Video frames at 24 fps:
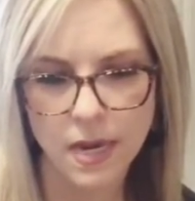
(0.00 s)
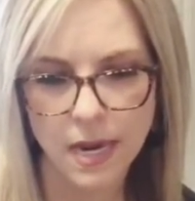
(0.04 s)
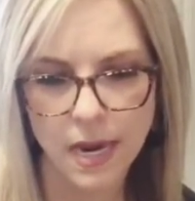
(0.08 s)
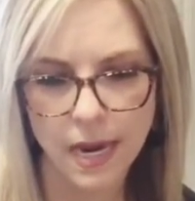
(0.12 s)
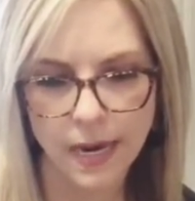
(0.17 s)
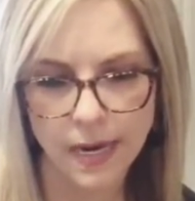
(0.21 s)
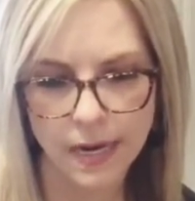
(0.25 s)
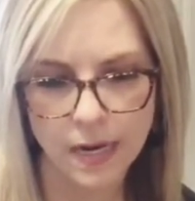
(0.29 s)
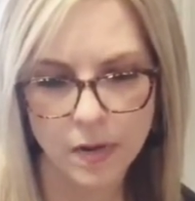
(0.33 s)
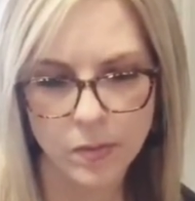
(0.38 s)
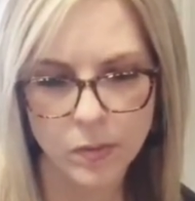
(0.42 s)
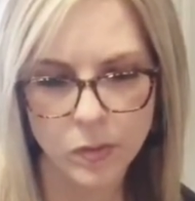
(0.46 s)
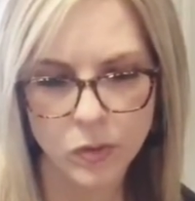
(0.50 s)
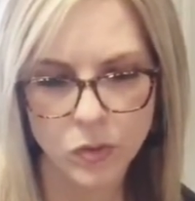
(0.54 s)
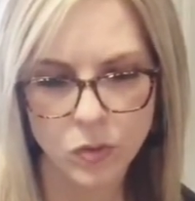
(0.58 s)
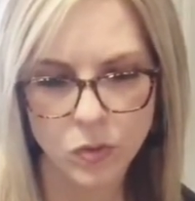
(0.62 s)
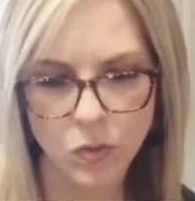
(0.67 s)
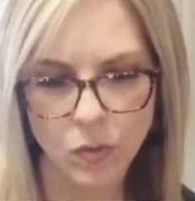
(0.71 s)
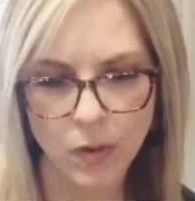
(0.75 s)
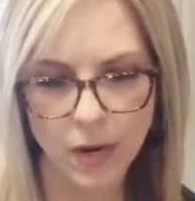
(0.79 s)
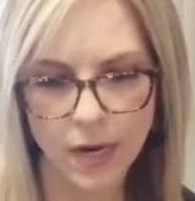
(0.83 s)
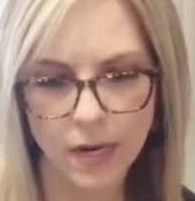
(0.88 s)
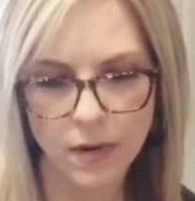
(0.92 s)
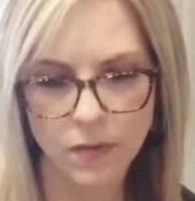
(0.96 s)
Animals
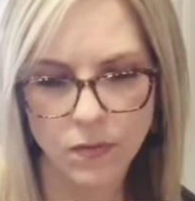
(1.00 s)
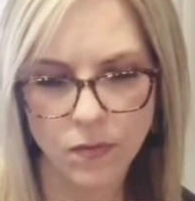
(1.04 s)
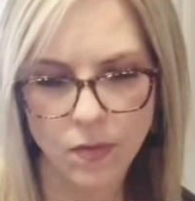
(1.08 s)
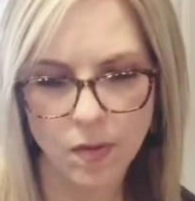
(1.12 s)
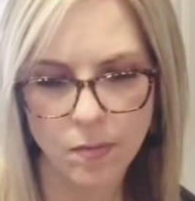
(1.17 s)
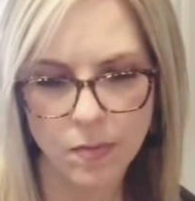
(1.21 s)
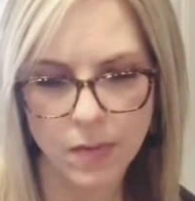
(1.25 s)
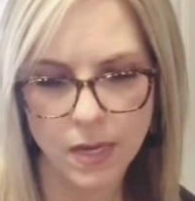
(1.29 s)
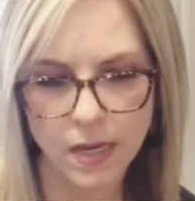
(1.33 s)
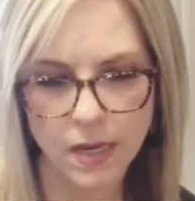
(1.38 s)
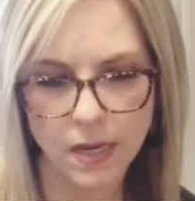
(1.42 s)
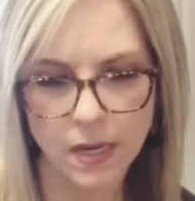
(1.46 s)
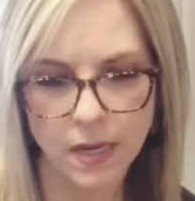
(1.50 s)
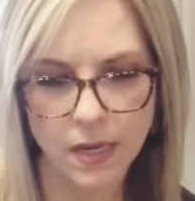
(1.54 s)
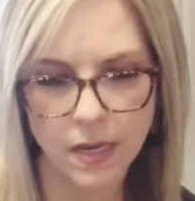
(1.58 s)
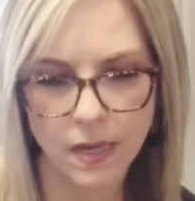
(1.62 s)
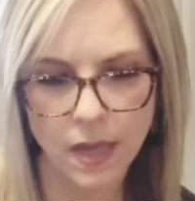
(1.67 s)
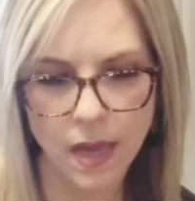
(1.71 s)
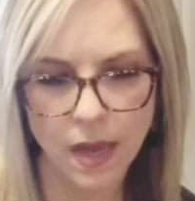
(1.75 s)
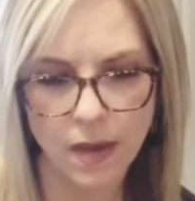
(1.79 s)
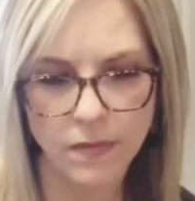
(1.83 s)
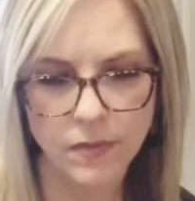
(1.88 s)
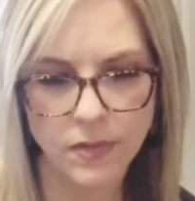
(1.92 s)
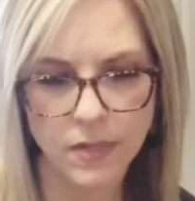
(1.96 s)
ran from me and
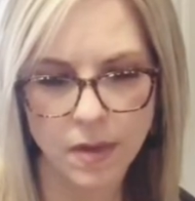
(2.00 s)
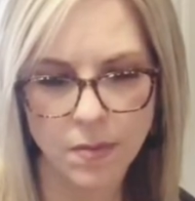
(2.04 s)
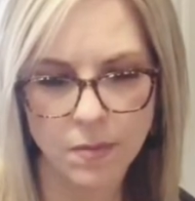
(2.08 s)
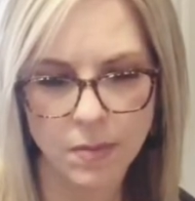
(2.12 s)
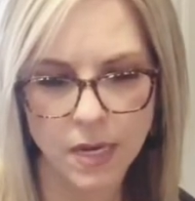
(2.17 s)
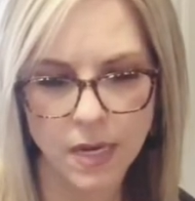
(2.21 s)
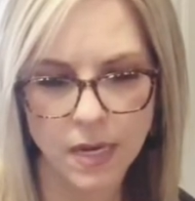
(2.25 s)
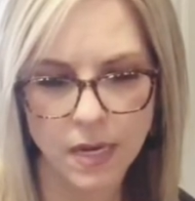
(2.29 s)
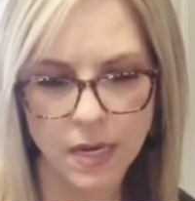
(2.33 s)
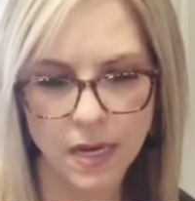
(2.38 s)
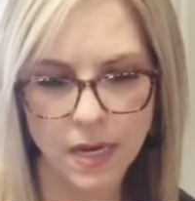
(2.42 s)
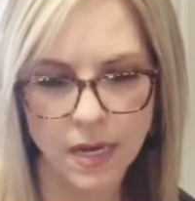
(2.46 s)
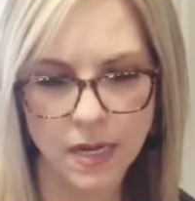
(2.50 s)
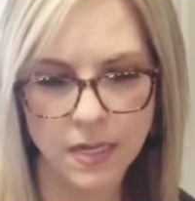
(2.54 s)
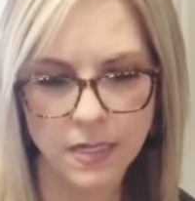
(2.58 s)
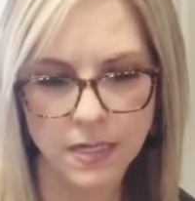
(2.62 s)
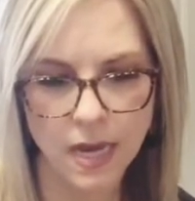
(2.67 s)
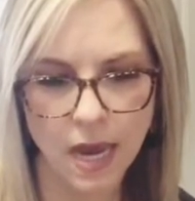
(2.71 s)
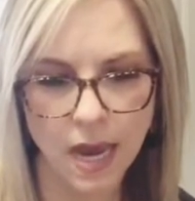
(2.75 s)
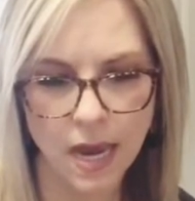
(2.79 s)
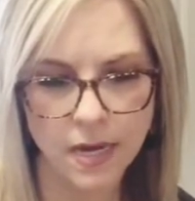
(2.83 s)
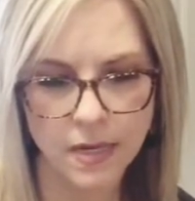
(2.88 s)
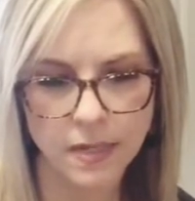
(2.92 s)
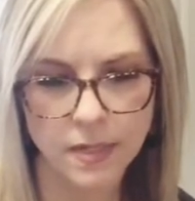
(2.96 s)
laughed at me and
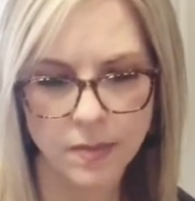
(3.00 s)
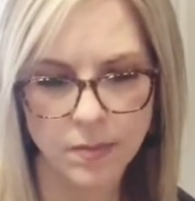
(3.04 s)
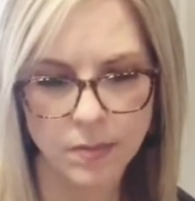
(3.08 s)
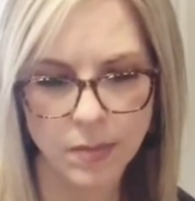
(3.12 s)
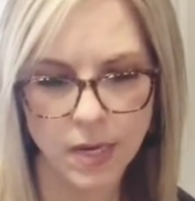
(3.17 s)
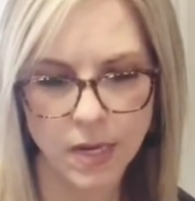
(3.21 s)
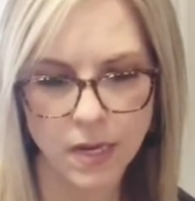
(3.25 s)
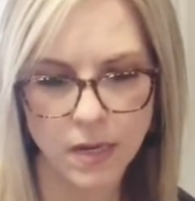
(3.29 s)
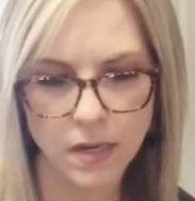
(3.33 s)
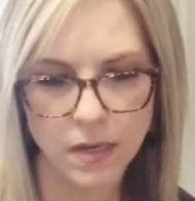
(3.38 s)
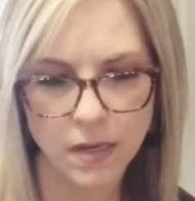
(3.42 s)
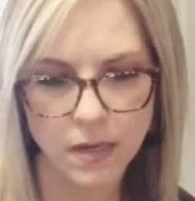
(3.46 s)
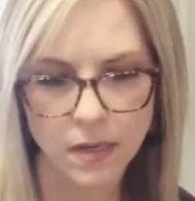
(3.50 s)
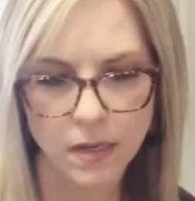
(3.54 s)
attacked me,